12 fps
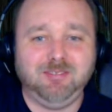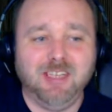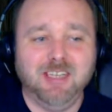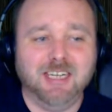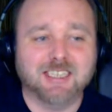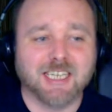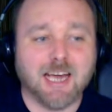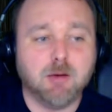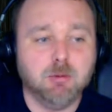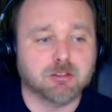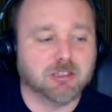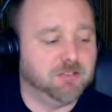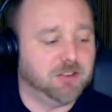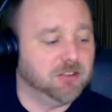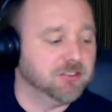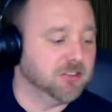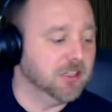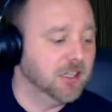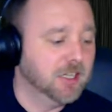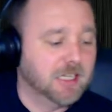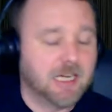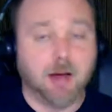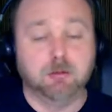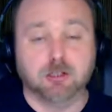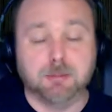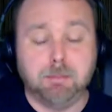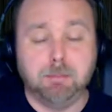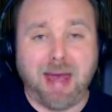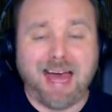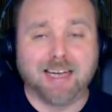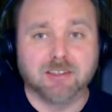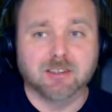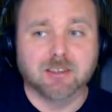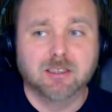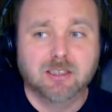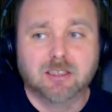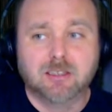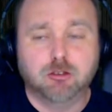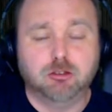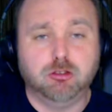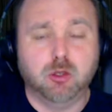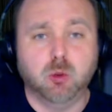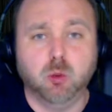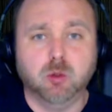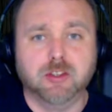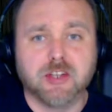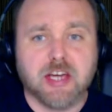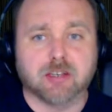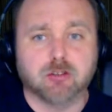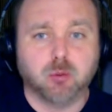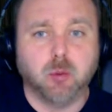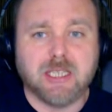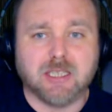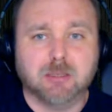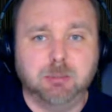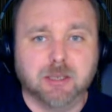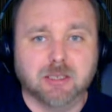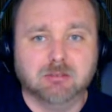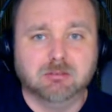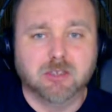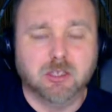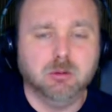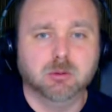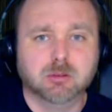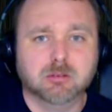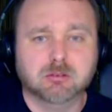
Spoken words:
That's like, I was convinced that I was going to be back at school next week, but no,